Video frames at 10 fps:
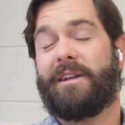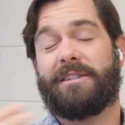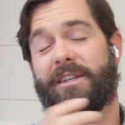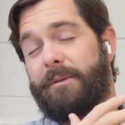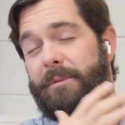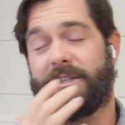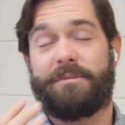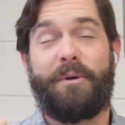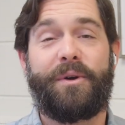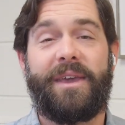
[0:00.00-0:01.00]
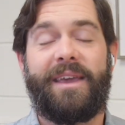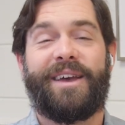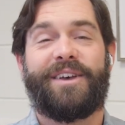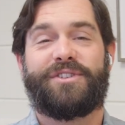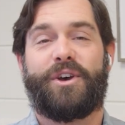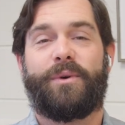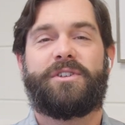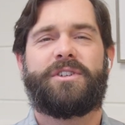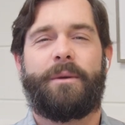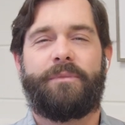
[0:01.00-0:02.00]
and it's going to be smoky. So
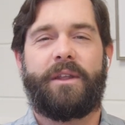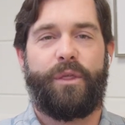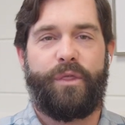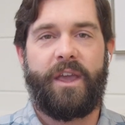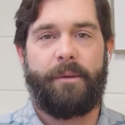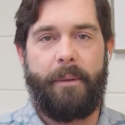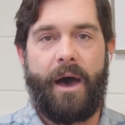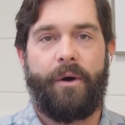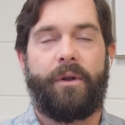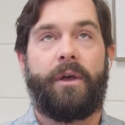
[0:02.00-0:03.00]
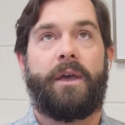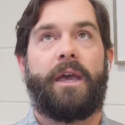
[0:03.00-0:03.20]
it's just something to think about.